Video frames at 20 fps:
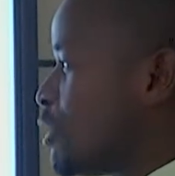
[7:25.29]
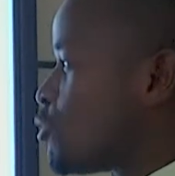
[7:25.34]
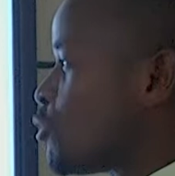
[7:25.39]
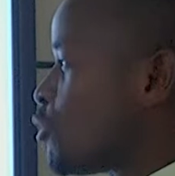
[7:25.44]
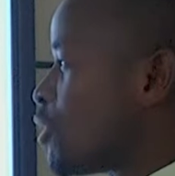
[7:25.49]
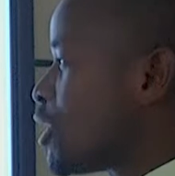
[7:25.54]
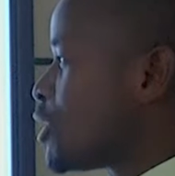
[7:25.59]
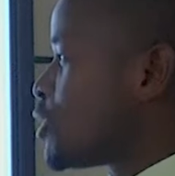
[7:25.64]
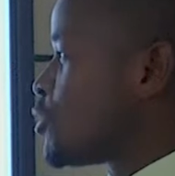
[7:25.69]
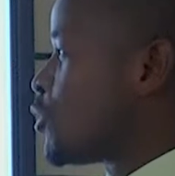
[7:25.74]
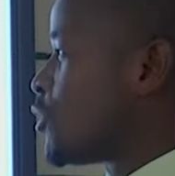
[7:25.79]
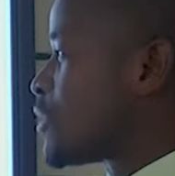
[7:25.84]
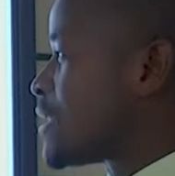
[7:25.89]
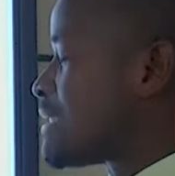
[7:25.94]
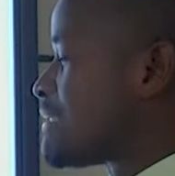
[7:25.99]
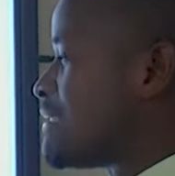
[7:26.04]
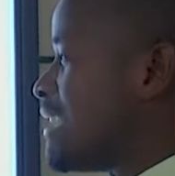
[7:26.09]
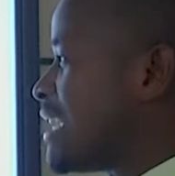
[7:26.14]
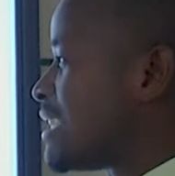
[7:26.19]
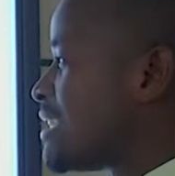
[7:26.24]
To
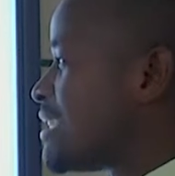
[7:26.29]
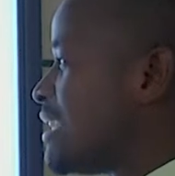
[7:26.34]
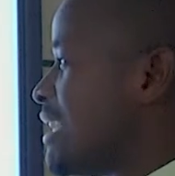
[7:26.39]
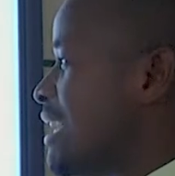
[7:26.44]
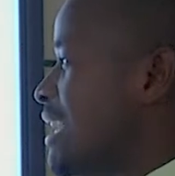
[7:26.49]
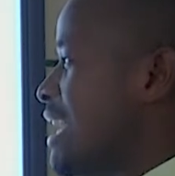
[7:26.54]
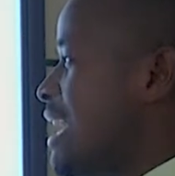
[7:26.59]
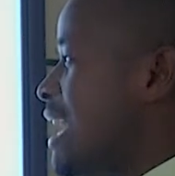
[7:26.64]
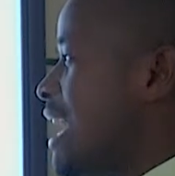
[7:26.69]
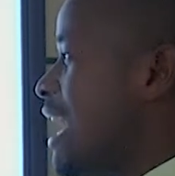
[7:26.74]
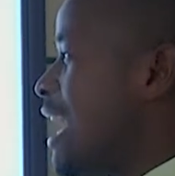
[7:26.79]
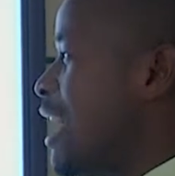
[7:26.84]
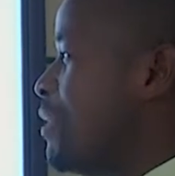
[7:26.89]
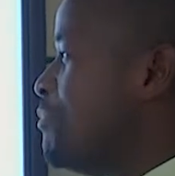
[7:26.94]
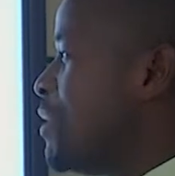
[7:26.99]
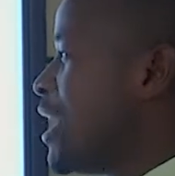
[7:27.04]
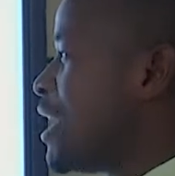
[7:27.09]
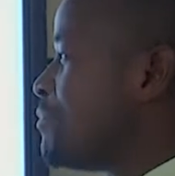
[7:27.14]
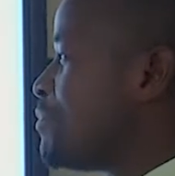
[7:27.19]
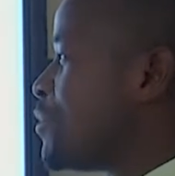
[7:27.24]
reduce that,
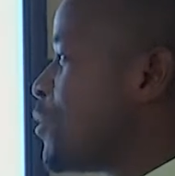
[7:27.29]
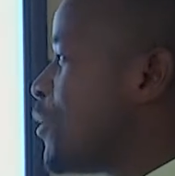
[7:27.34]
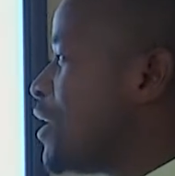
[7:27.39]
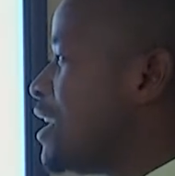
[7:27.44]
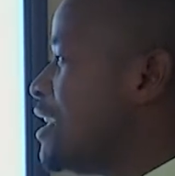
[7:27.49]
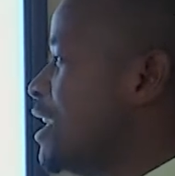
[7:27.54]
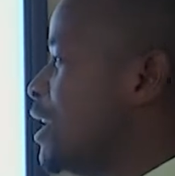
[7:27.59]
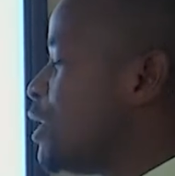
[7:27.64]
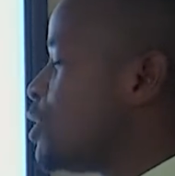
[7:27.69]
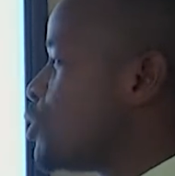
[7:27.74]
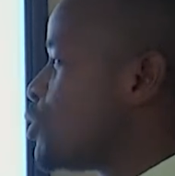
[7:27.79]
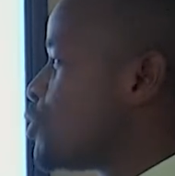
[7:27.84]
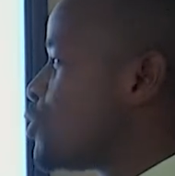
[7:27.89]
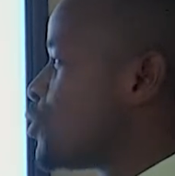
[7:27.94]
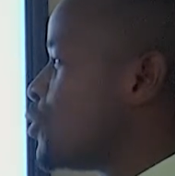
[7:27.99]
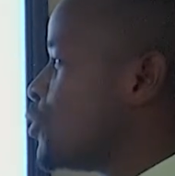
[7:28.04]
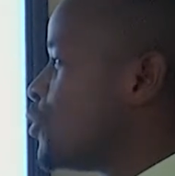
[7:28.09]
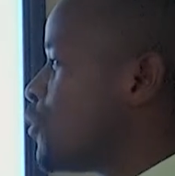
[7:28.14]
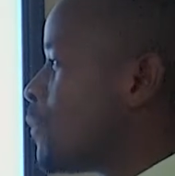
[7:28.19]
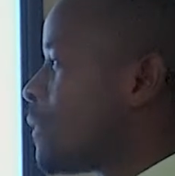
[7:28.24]
maybe we need
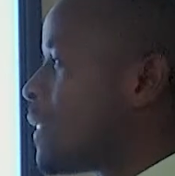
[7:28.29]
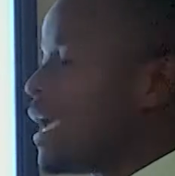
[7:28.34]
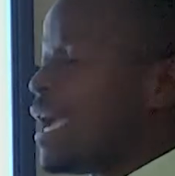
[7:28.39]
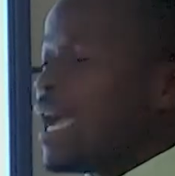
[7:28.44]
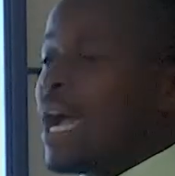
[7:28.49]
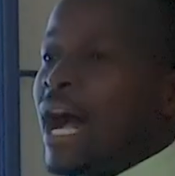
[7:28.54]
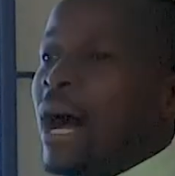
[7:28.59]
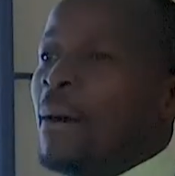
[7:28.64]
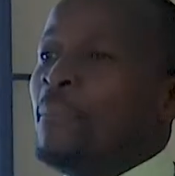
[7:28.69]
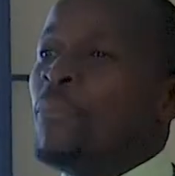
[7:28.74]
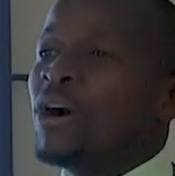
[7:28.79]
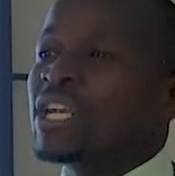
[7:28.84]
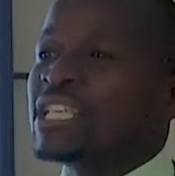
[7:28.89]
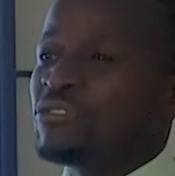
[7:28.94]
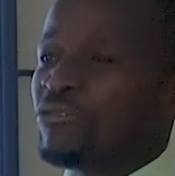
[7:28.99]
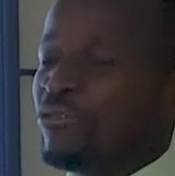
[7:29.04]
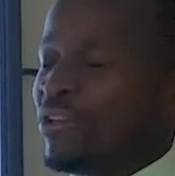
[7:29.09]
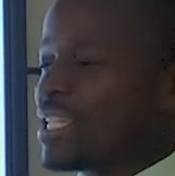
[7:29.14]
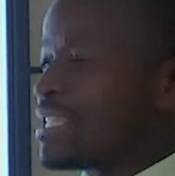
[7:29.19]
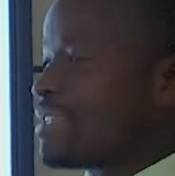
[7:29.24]
to
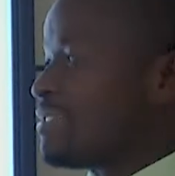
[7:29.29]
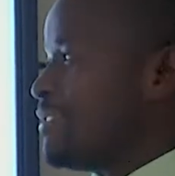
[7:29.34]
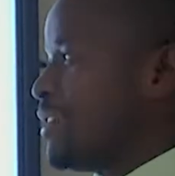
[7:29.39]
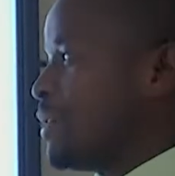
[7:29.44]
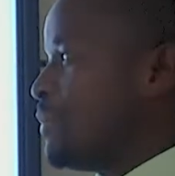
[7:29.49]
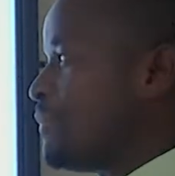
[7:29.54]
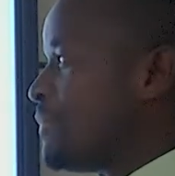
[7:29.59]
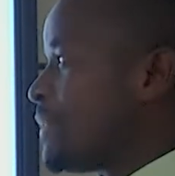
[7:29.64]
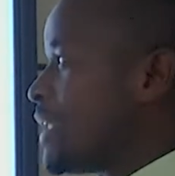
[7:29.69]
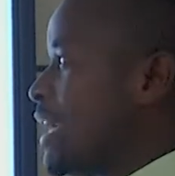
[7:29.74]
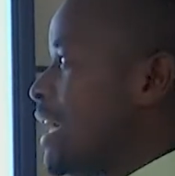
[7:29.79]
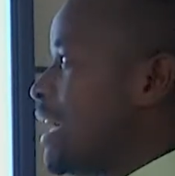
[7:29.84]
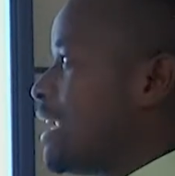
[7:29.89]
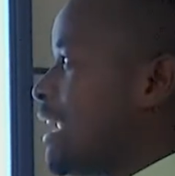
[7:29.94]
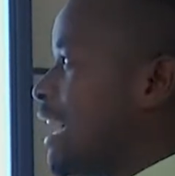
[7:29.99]
motivate them.